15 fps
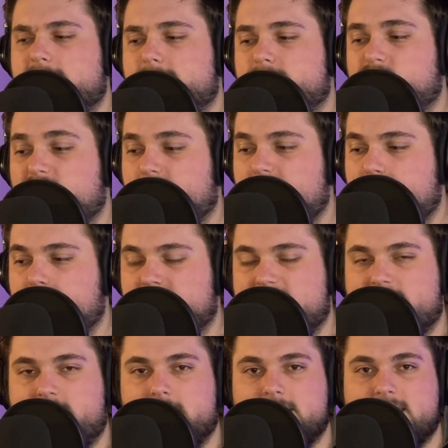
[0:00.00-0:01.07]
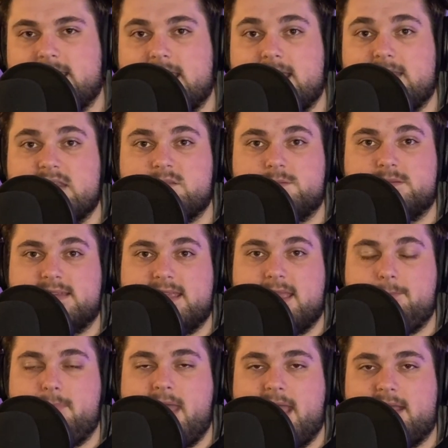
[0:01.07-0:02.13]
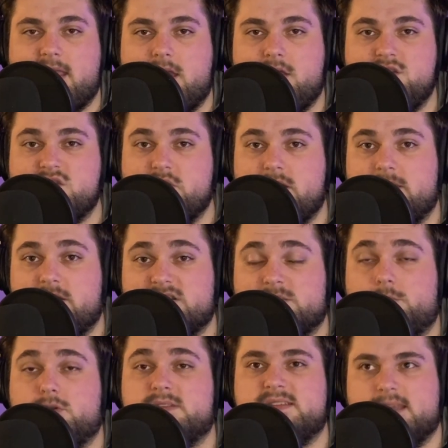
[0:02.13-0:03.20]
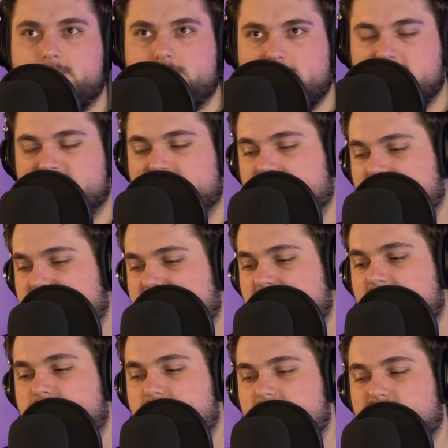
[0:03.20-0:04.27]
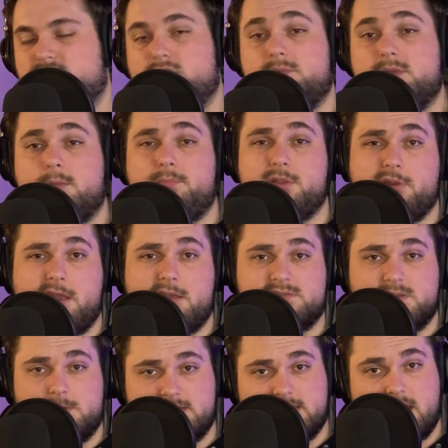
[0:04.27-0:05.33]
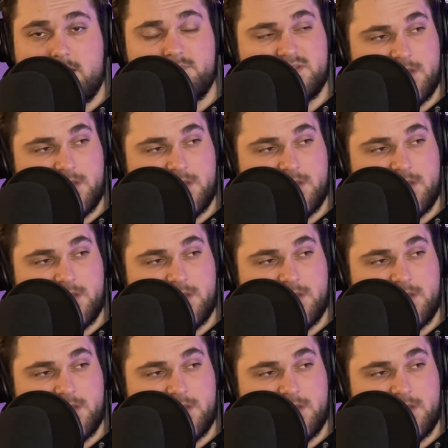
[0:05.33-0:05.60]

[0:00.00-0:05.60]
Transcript: with people definitely getting desperate to get back and enjoying their sports in person instead of being cooped up in your house all the time.